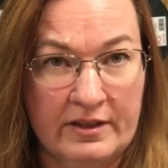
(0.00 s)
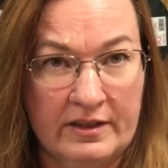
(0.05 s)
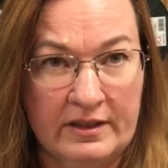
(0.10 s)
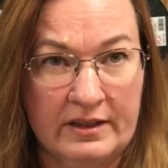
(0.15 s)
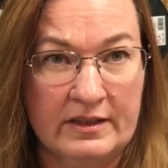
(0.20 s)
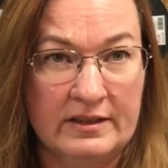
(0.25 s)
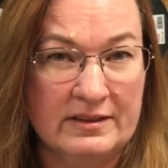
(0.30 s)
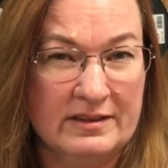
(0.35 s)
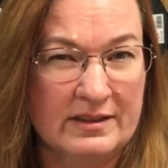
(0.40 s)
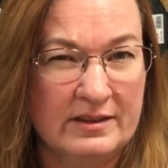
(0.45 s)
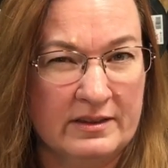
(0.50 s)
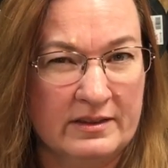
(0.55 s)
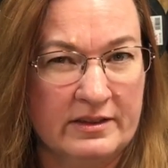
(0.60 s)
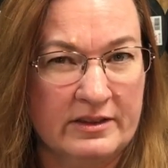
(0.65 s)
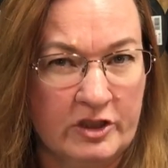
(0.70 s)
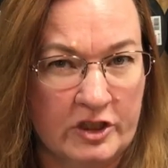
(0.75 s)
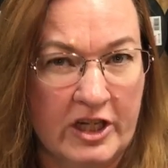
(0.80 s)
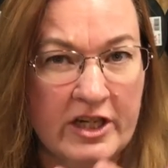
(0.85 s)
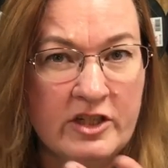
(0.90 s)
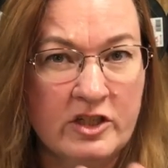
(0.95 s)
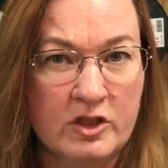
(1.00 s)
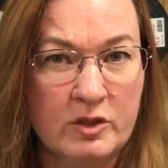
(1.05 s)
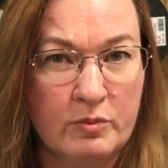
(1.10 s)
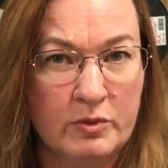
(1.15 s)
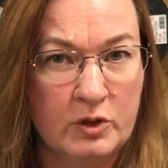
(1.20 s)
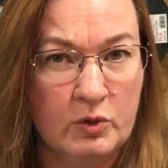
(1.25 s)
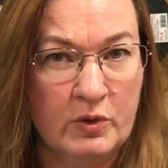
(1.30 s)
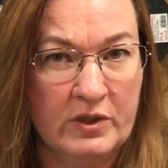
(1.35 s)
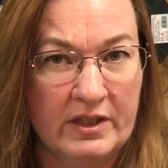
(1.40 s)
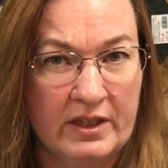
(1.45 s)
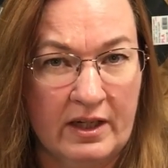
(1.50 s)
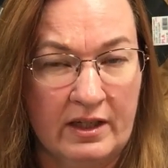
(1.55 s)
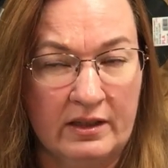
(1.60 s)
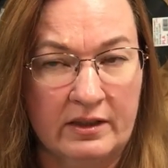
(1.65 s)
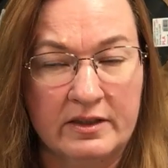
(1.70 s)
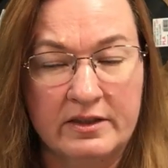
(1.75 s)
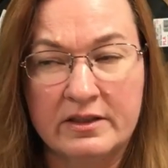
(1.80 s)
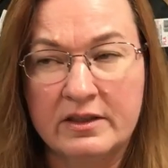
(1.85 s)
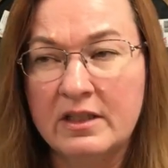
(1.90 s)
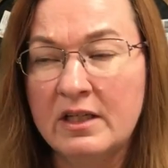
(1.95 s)
on this, the changes between
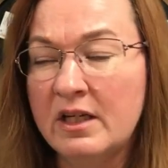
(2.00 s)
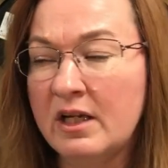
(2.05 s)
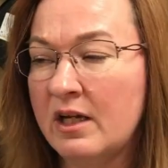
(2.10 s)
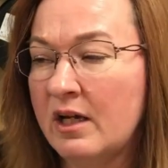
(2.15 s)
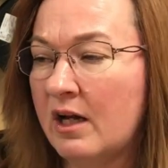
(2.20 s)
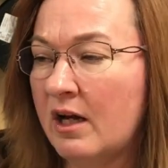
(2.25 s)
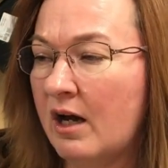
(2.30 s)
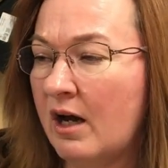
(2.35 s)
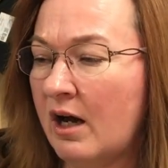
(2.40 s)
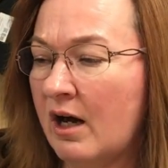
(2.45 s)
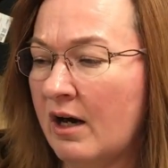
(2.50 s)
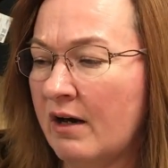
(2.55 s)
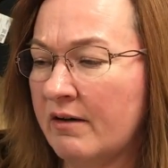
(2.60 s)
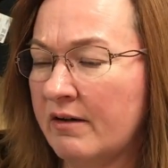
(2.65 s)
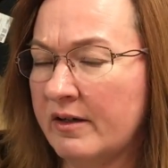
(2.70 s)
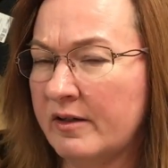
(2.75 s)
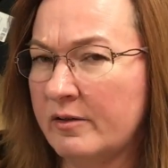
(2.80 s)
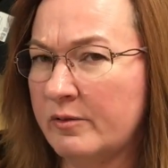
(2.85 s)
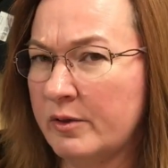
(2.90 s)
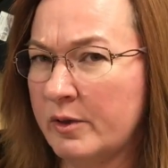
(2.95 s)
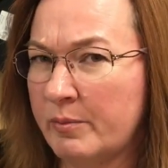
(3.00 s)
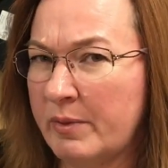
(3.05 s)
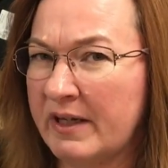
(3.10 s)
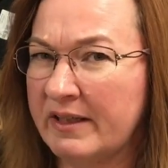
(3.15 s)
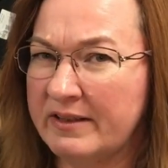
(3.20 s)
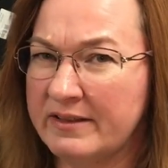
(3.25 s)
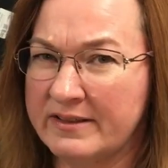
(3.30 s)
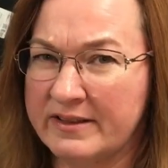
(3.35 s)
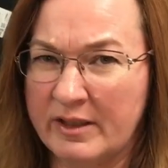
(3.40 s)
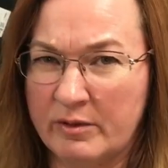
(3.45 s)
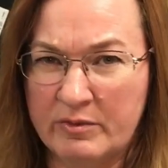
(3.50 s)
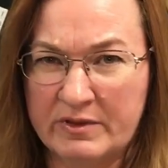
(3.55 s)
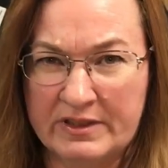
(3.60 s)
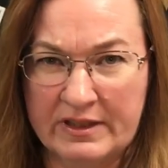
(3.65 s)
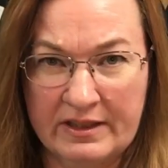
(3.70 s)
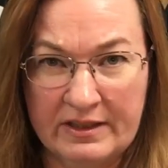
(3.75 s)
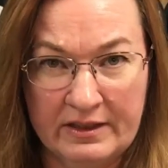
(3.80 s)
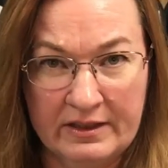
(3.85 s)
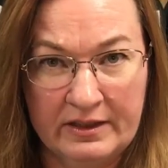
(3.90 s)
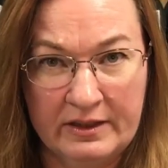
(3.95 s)
colors, are about the same
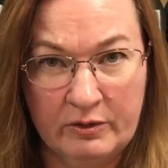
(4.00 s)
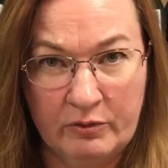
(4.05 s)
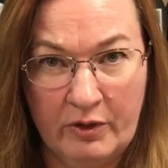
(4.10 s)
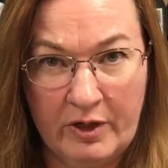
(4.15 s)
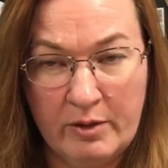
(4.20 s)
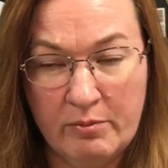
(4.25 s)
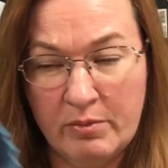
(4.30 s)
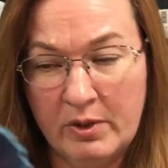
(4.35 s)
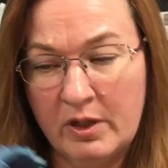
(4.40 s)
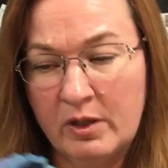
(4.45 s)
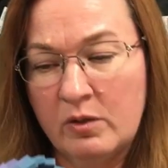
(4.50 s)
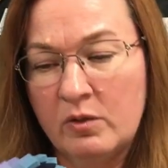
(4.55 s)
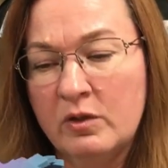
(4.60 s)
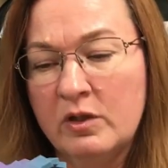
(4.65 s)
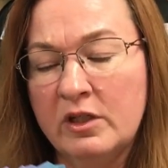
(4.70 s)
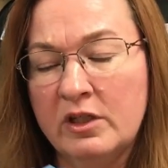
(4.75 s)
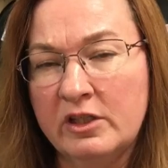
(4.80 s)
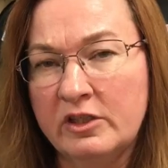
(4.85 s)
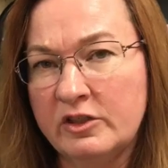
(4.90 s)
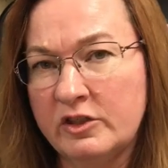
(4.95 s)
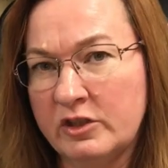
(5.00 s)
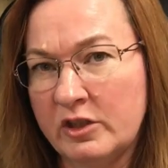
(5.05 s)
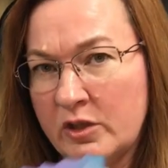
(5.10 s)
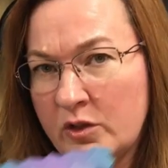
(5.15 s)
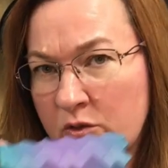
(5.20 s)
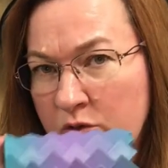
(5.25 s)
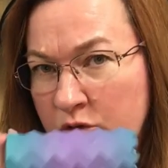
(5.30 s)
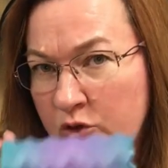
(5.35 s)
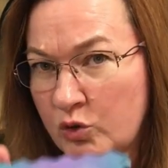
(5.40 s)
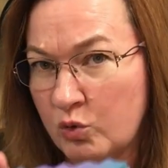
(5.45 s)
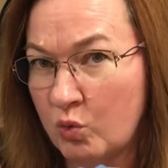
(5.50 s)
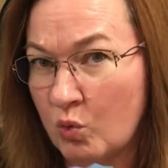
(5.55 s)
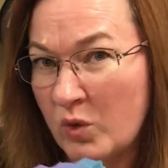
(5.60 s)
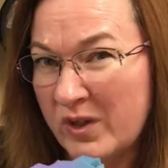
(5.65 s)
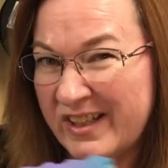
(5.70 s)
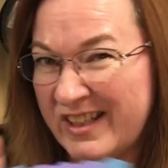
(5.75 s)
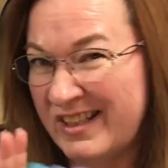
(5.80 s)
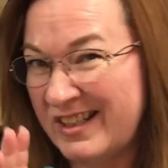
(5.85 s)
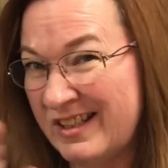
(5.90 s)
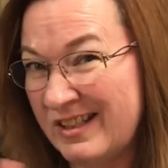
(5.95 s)
as that inland rainbow, so
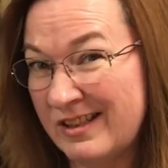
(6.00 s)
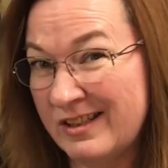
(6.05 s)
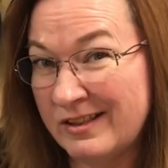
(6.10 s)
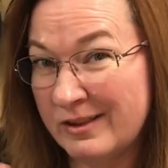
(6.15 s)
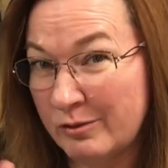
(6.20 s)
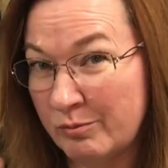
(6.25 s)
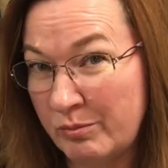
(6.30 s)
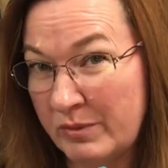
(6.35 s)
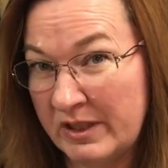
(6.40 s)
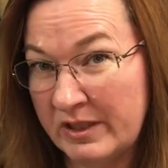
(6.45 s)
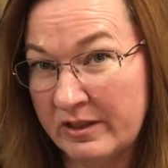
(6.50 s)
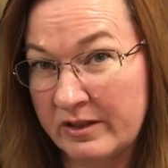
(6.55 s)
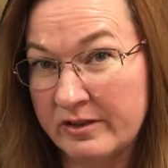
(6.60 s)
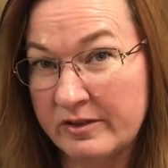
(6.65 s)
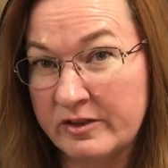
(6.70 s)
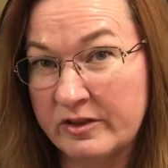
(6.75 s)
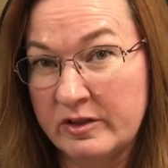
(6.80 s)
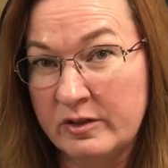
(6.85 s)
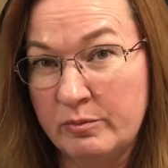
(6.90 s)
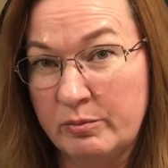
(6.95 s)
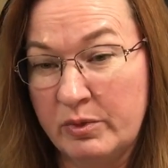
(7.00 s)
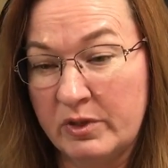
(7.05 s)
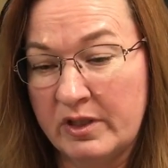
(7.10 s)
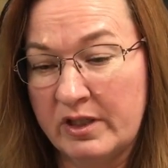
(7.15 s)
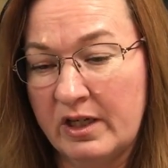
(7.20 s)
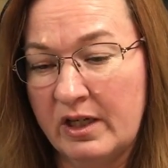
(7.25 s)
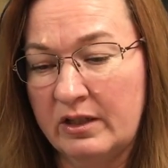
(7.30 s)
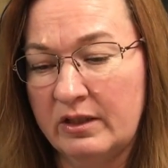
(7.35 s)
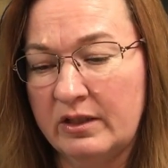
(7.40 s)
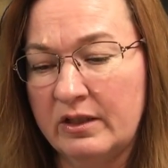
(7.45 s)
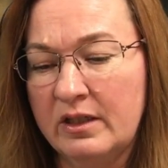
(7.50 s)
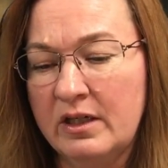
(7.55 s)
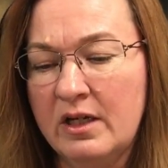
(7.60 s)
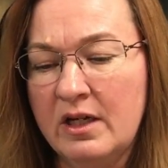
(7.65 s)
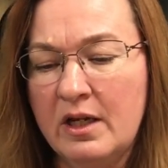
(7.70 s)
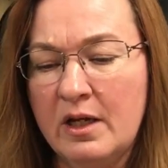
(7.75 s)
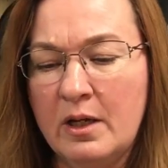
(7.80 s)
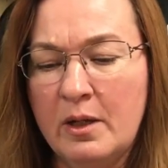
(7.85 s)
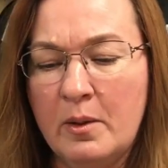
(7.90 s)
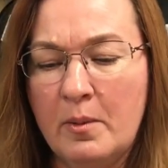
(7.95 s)
20 meters per color.
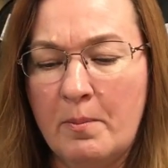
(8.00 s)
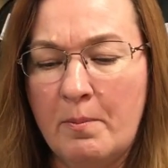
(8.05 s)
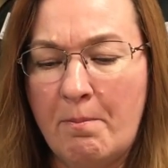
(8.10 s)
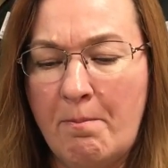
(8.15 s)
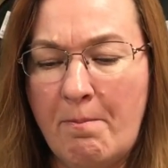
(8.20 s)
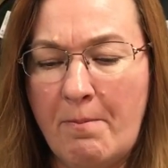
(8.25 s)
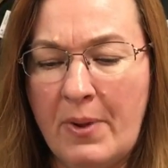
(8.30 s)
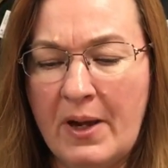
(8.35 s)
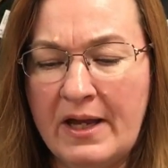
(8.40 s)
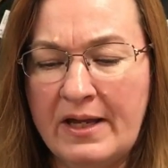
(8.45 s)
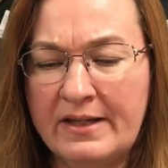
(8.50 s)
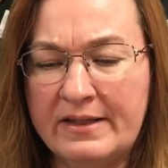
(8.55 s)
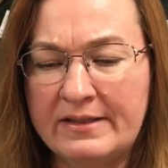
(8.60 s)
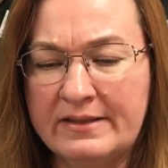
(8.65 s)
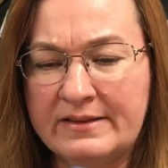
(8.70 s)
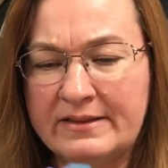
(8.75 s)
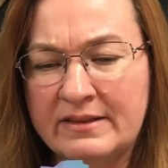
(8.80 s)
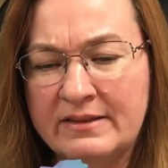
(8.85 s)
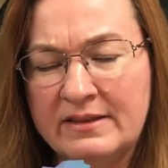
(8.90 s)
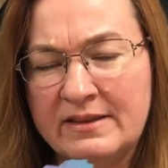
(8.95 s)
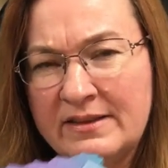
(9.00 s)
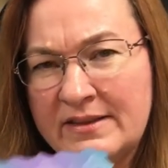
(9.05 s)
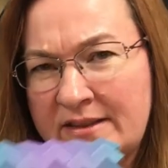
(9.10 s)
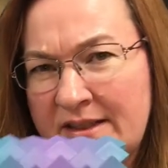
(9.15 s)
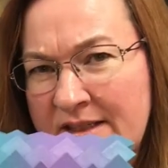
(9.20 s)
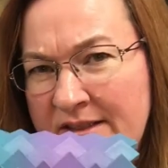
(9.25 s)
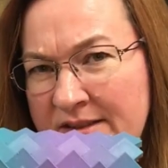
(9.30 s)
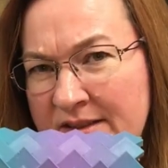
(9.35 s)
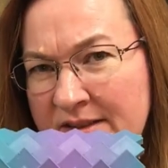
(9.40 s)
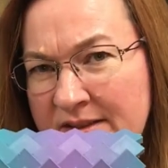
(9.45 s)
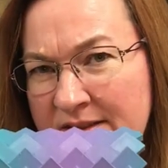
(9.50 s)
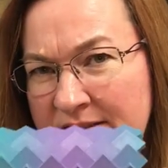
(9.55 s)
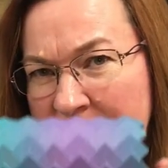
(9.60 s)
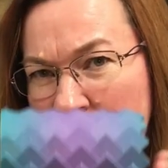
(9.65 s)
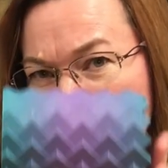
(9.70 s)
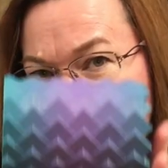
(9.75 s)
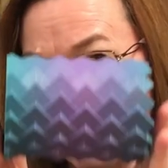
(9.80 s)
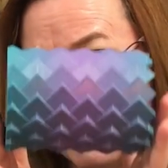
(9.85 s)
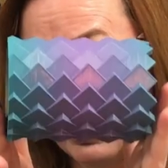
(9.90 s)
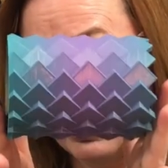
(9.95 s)
But since it stays in the
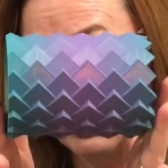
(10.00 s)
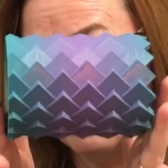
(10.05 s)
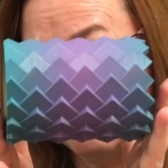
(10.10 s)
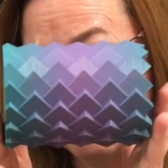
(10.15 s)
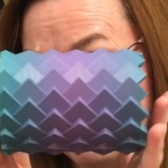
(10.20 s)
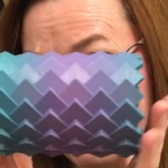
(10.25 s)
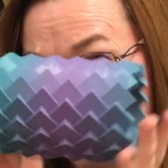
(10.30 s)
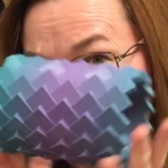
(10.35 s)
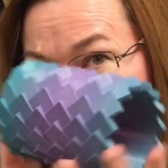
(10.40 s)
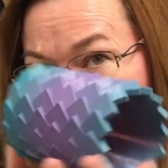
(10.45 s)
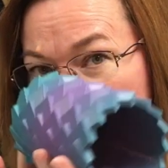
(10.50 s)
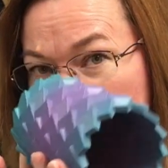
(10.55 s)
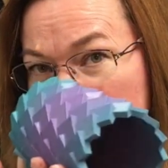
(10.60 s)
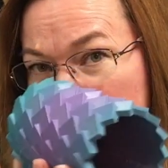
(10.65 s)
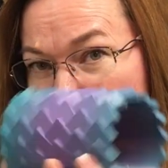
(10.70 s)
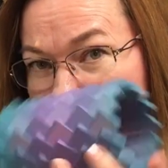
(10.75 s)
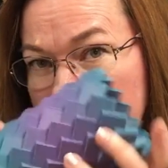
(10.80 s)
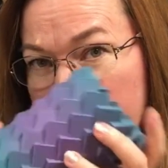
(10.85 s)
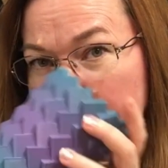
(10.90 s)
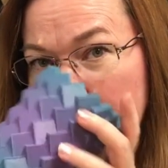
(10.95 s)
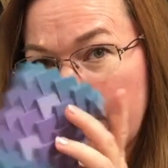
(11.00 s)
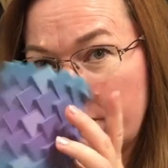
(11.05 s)
same color family,